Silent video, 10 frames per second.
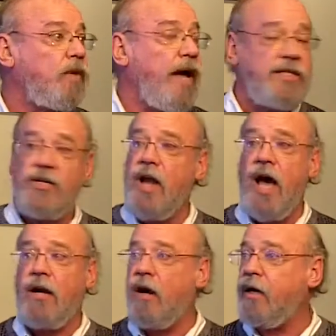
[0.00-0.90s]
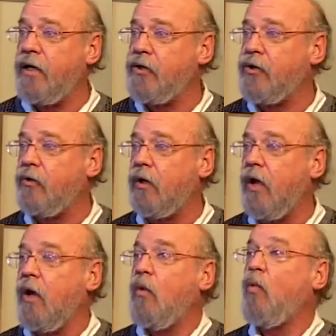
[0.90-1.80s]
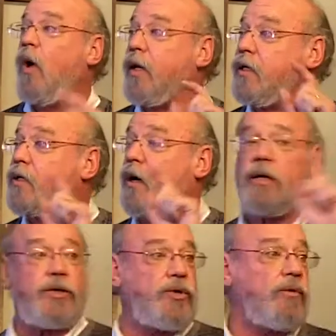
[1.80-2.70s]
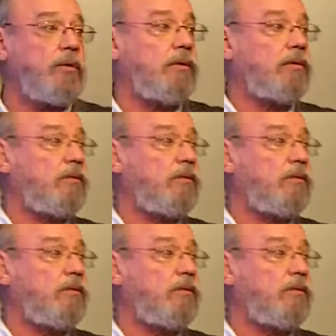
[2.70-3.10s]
That's not our issue. What is our issue?